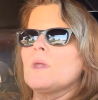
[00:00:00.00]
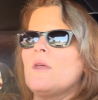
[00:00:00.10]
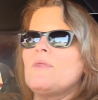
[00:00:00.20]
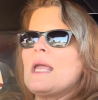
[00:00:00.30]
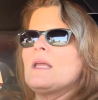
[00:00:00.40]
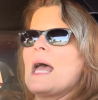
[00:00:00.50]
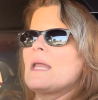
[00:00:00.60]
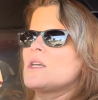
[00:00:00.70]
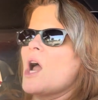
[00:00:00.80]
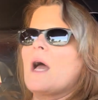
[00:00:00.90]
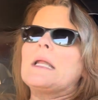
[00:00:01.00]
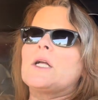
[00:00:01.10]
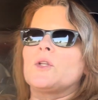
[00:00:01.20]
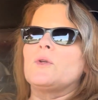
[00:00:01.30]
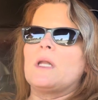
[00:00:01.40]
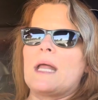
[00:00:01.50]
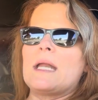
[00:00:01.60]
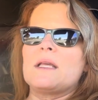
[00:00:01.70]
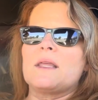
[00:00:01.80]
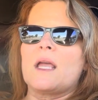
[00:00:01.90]
They had not included
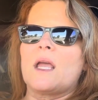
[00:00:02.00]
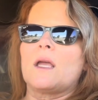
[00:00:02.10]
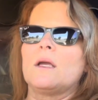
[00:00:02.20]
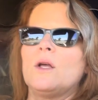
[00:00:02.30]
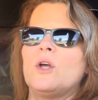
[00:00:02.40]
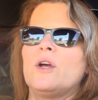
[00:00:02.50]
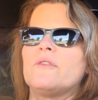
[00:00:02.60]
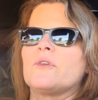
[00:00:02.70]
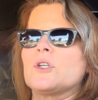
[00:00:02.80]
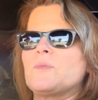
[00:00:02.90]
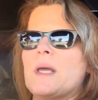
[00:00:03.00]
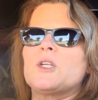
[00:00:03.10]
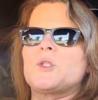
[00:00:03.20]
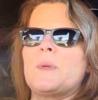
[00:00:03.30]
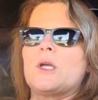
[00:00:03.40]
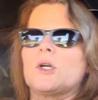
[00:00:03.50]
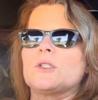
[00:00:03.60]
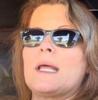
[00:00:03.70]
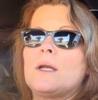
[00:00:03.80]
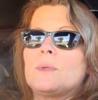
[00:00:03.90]
anything for Spanish
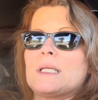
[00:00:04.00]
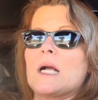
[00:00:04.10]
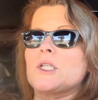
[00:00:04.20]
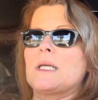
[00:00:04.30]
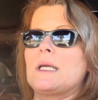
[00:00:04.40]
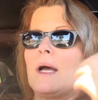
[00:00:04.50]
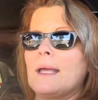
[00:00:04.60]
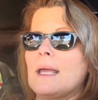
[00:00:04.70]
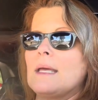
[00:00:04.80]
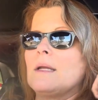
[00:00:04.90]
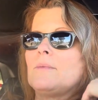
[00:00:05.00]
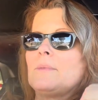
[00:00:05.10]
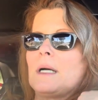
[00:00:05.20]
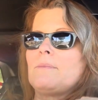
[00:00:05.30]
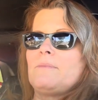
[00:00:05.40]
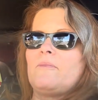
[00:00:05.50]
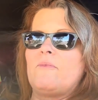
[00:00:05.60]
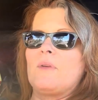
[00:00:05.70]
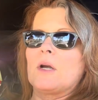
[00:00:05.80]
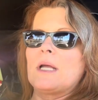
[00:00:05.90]
speakers, and it was actually in a
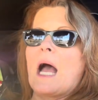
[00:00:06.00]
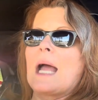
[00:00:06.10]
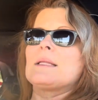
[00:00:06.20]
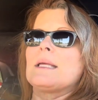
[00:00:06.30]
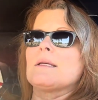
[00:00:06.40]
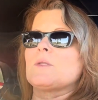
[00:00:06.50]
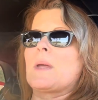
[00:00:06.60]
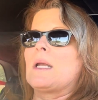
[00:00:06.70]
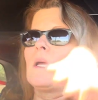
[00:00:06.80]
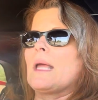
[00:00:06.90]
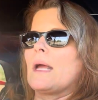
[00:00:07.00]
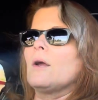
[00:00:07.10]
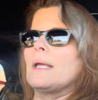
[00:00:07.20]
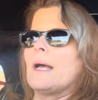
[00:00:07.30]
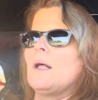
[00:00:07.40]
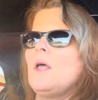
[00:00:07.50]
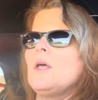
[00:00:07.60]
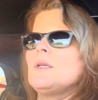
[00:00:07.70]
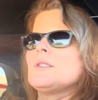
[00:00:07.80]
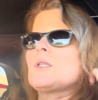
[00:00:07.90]
very highly Hispanic area.
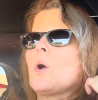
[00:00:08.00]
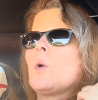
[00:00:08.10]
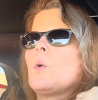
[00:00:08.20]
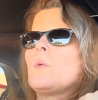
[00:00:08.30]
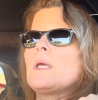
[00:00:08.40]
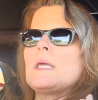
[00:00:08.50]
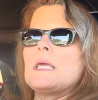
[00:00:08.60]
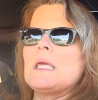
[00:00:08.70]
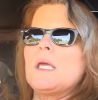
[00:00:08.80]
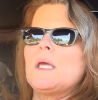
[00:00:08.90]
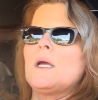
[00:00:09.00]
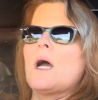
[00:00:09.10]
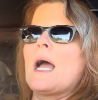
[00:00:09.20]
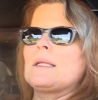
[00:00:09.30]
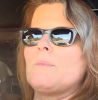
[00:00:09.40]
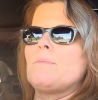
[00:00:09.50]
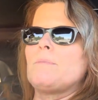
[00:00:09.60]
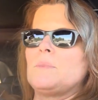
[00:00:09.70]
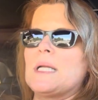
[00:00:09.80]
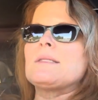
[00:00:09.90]
So a highly
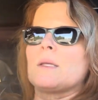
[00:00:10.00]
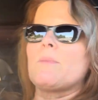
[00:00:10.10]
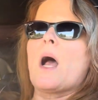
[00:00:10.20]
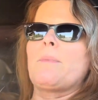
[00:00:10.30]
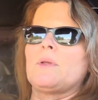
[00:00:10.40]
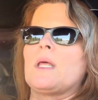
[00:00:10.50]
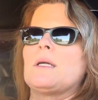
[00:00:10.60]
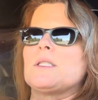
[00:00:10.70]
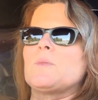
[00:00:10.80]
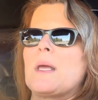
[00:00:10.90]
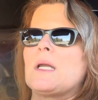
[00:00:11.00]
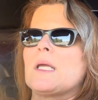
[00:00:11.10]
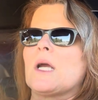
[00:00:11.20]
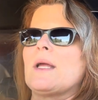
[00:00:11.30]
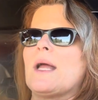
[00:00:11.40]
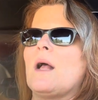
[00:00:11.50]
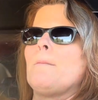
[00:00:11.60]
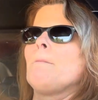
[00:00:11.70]
densely populated Hispanic area.